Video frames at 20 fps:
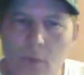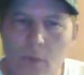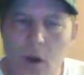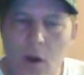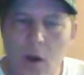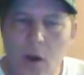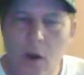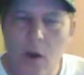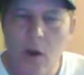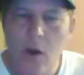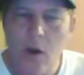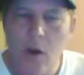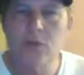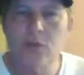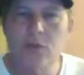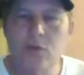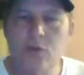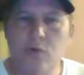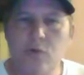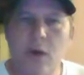Oh, I'm going
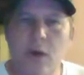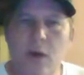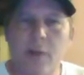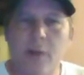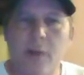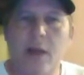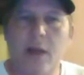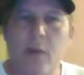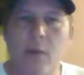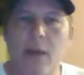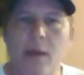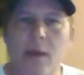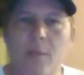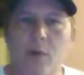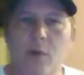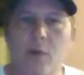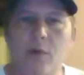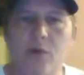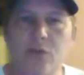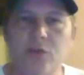to. By the way, I'm
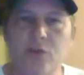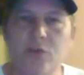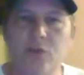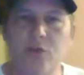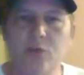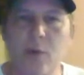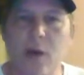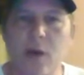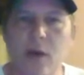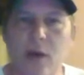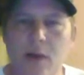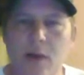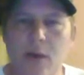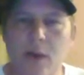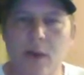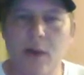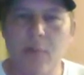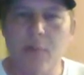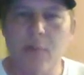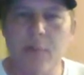going
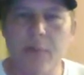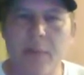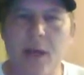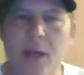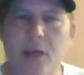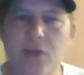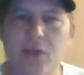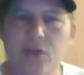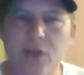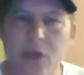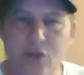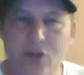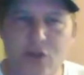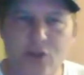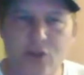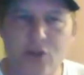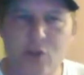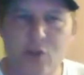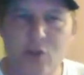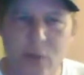to be on Judge
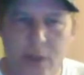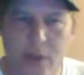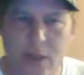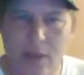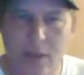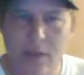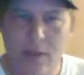Judy.